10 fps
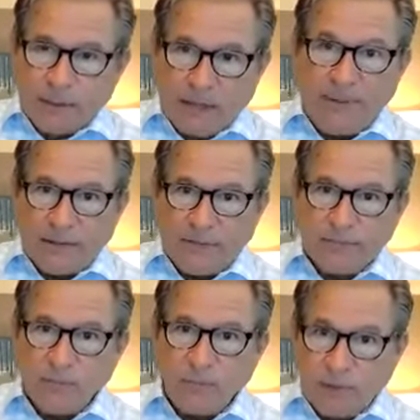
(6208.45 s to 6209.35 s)
I
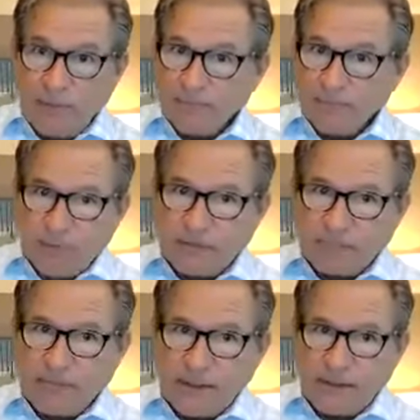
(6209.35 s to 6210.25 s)
mean, what I'm
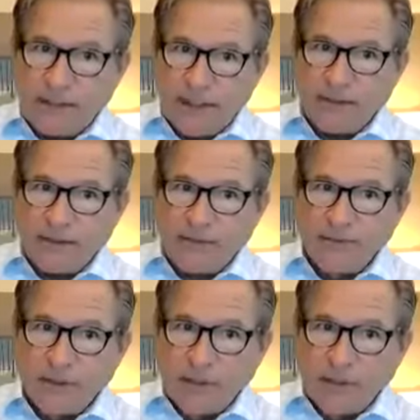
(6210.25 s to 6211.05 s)
explaining now.